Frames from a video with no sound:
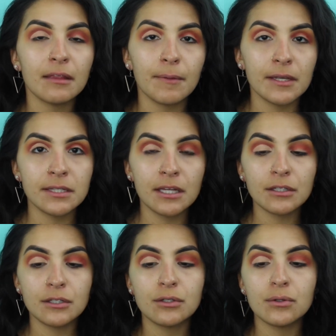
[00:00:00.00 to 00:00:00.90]
the best thing
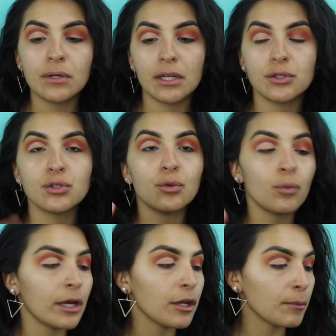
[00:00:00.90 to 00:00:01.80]
to do is to
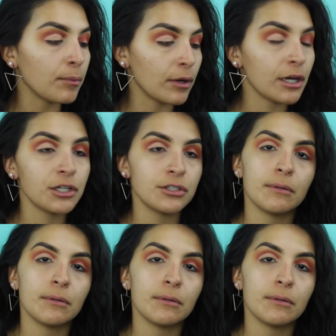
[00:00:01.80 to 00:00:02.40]
wet your brush.